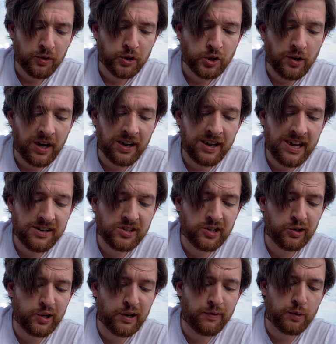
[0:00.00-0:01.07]
so I can't
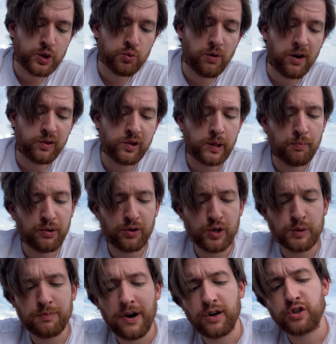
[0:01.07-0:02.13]
tell you if it was worth it to put
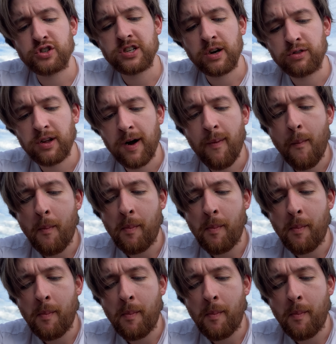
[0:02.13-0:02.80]
those barges out there.